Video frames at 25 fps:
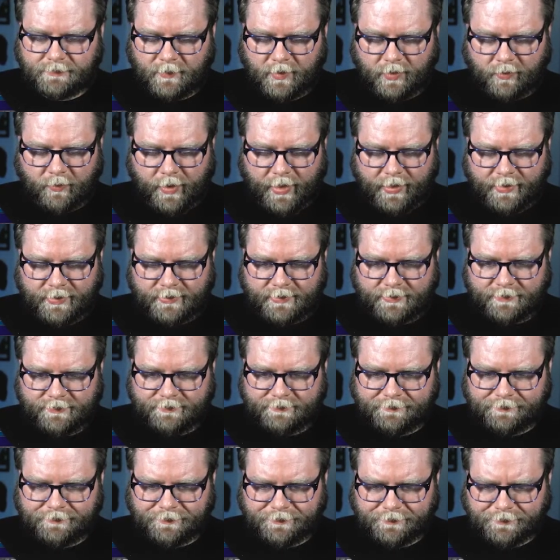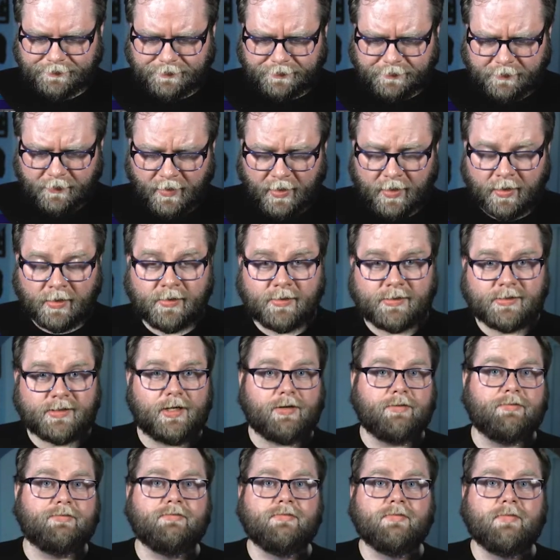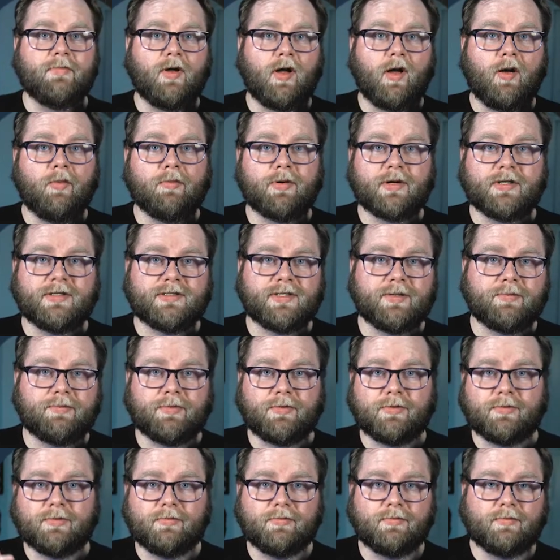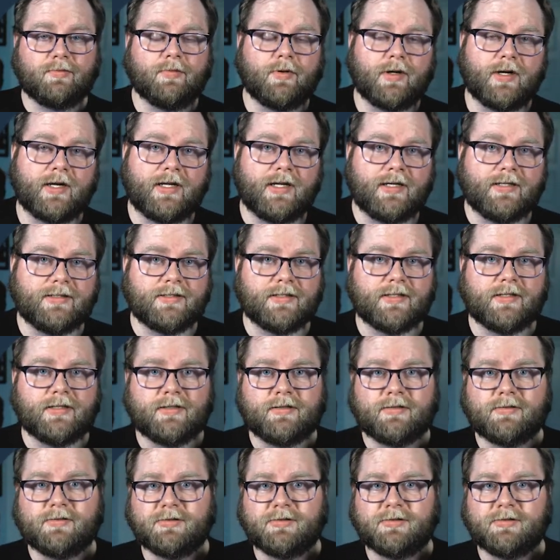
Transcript: Great. So pretty simple, pretty easy.